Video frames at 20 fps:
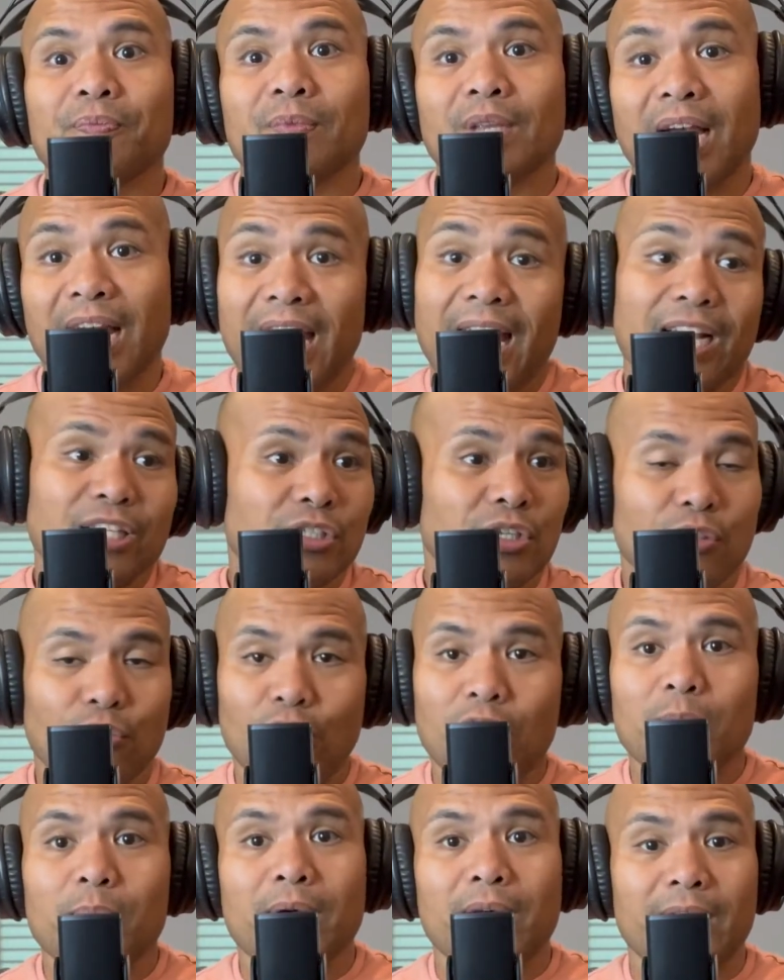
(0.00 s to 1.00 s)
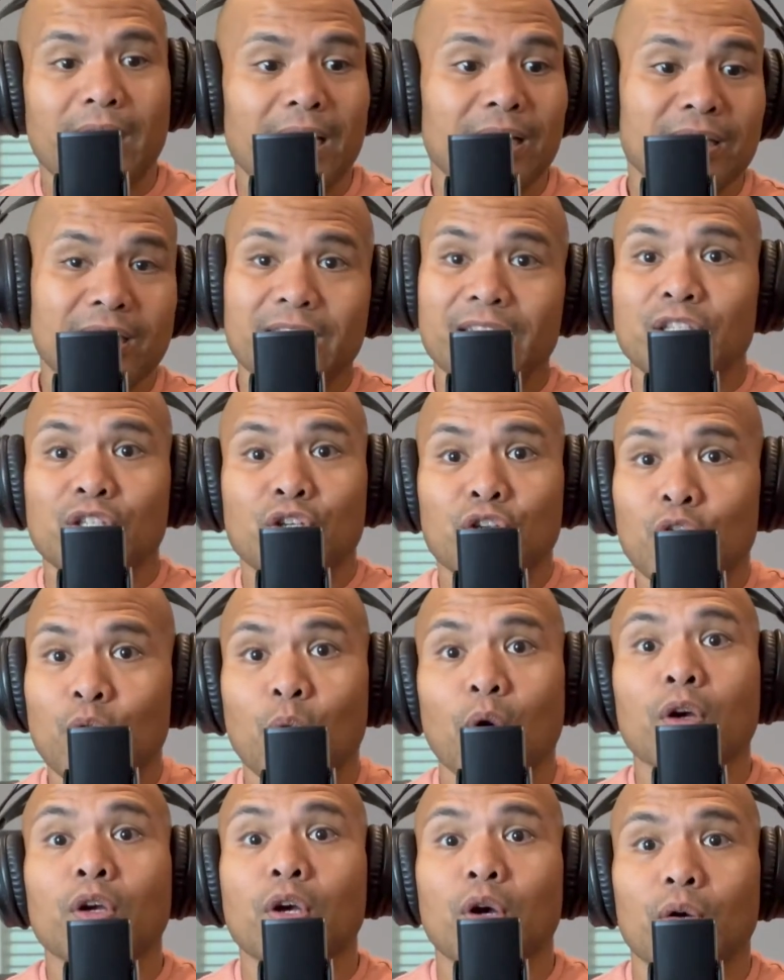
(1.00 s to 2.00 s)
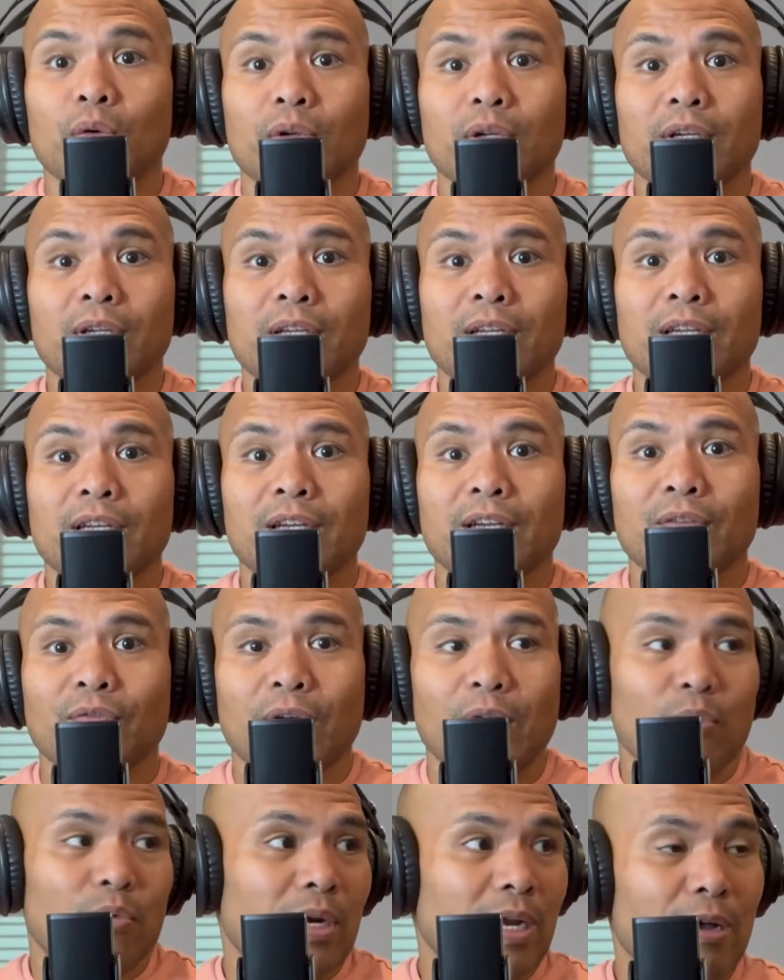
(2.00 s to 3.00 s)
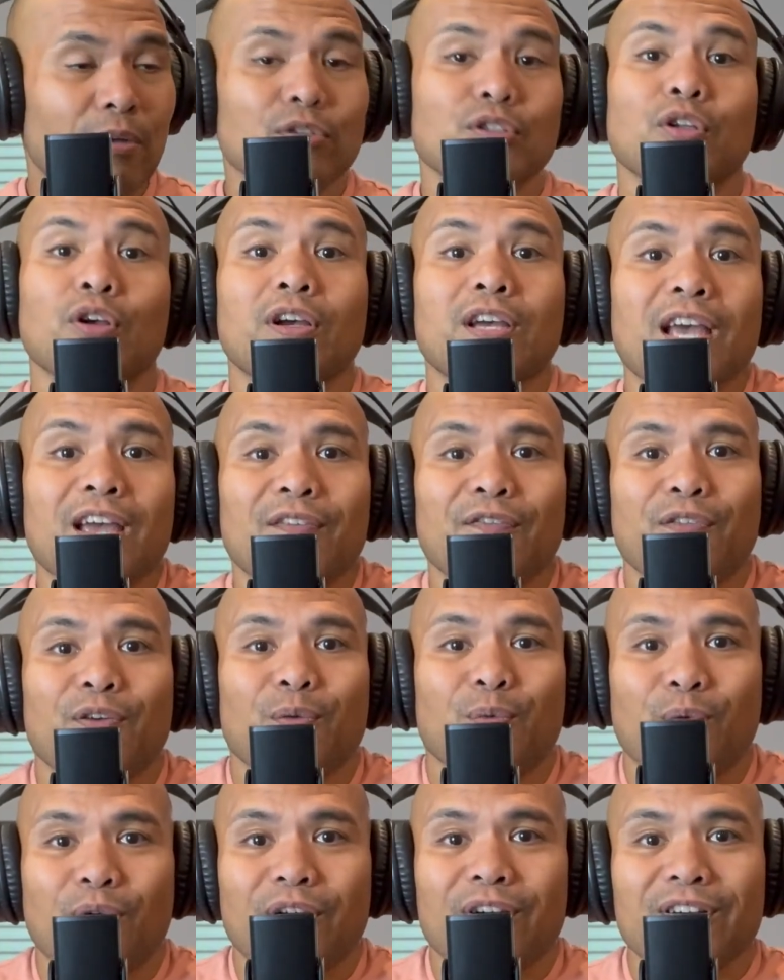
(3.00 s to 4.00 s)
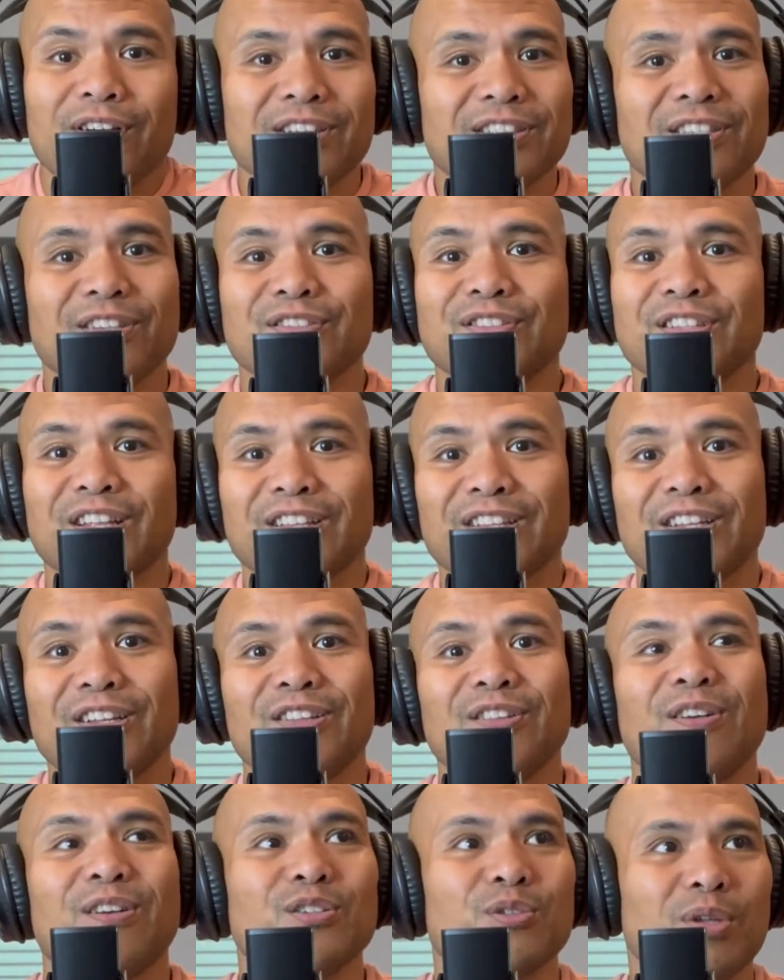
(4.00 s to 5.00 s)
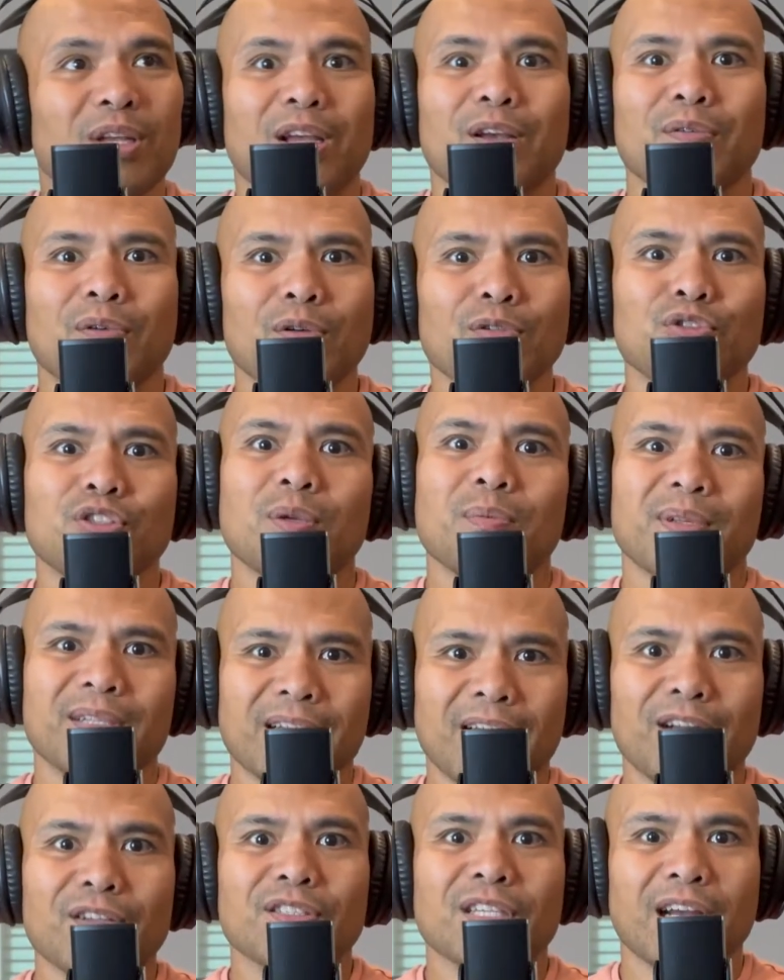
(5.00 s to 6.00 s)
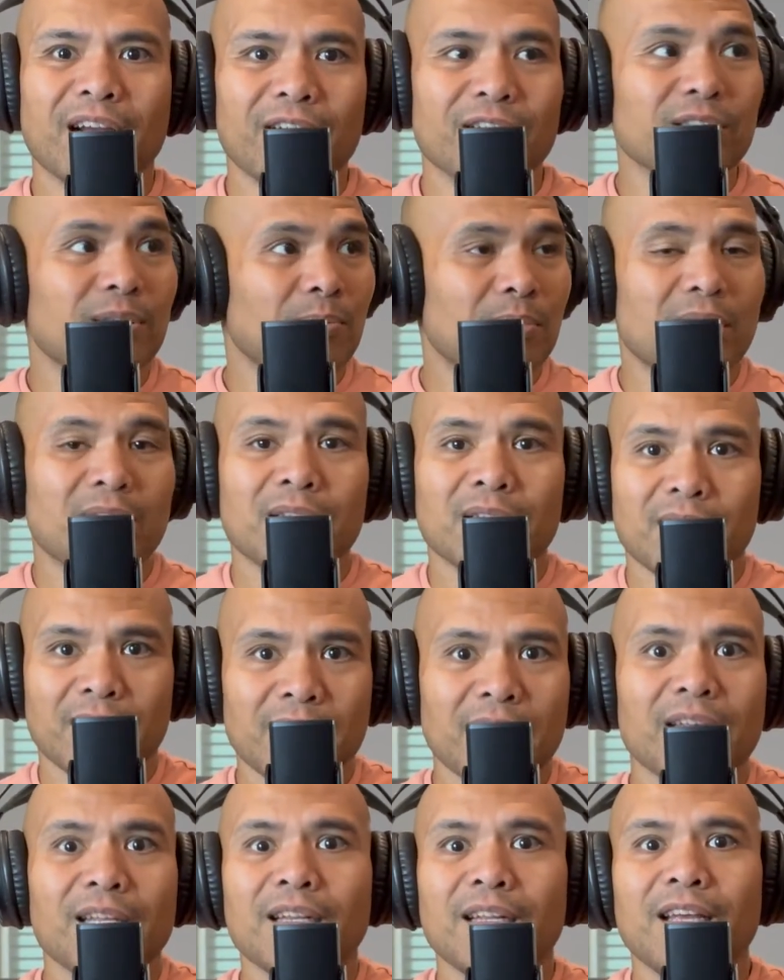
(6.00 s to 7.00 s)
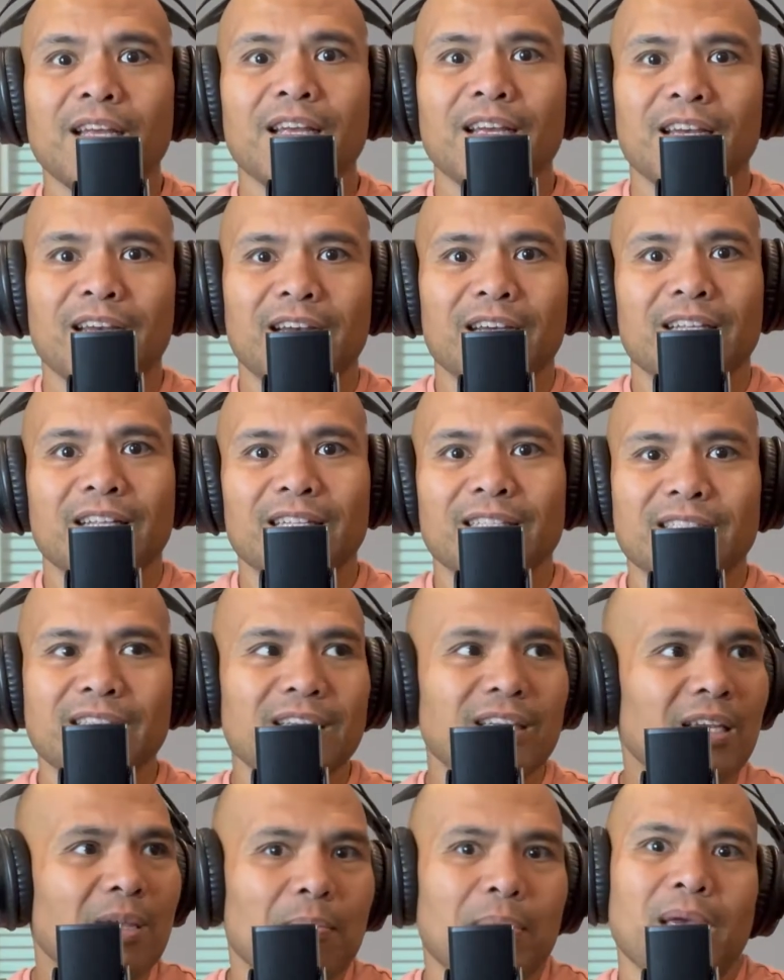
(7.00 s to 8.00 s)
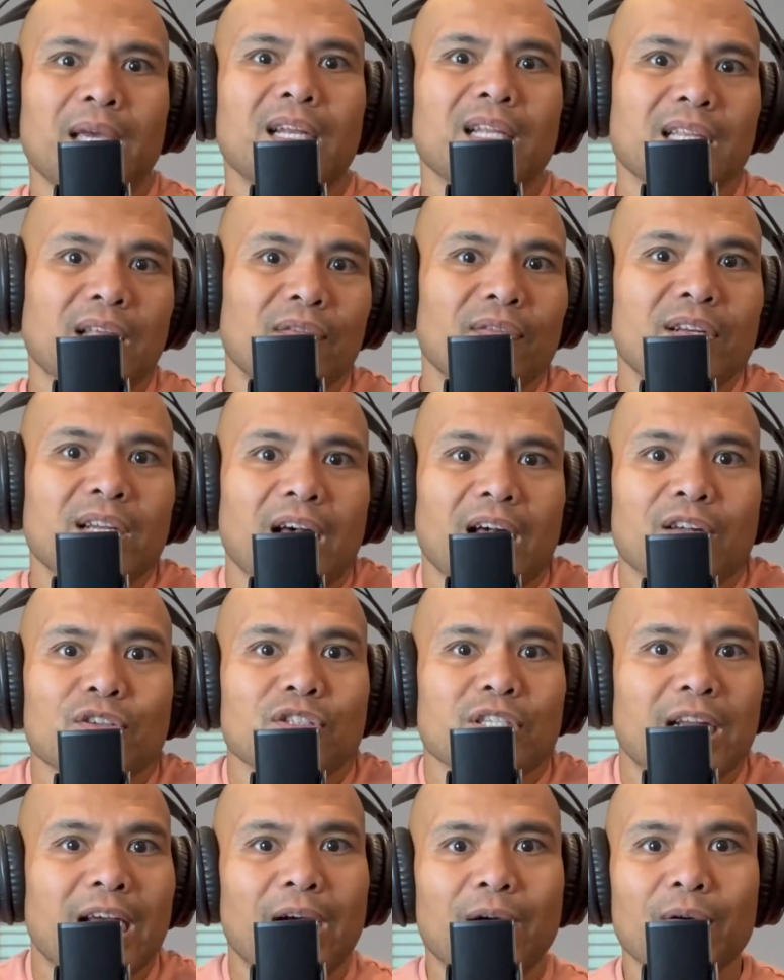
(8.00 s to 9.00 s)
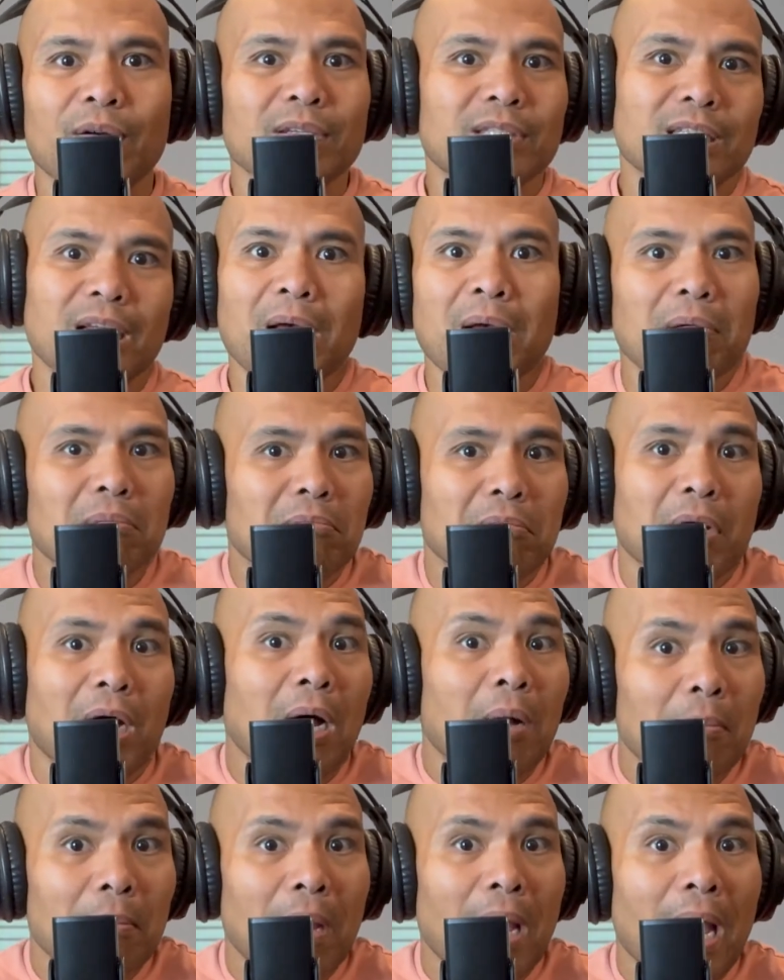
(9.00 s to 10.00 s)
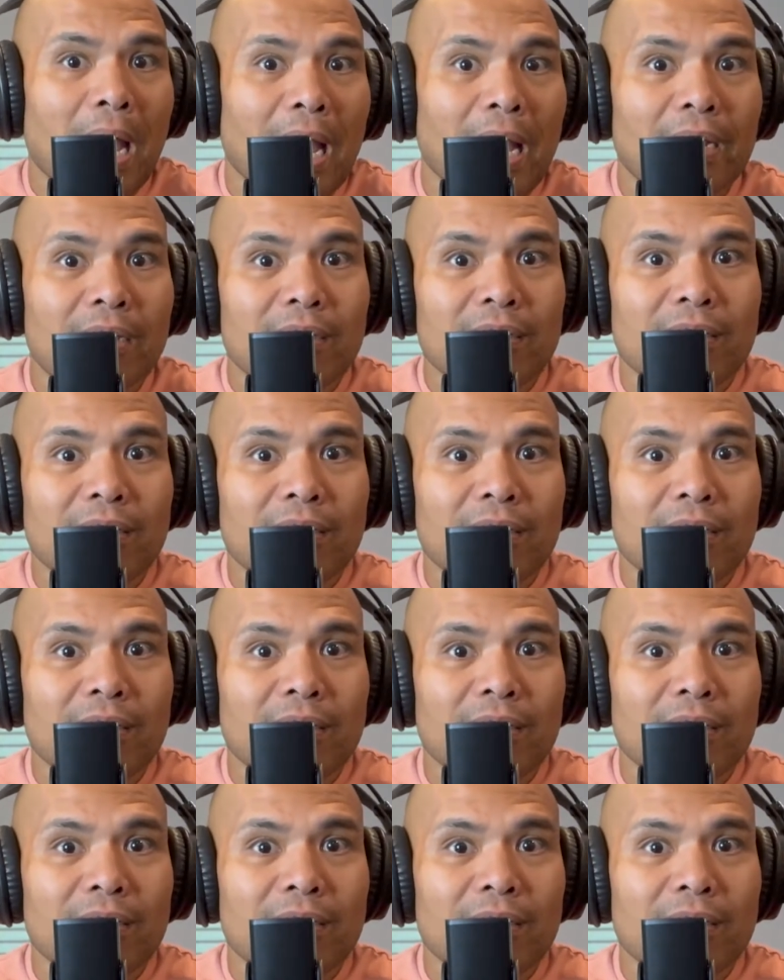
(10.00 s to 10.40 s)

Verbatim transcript: I actually thought about it. I did this QR code right when I was looking for work because there's nothing to do. I was like, oh shit, McDonald's hires. Let me click it and let's see. You get paid eleven dollars an hour. It's not not bad.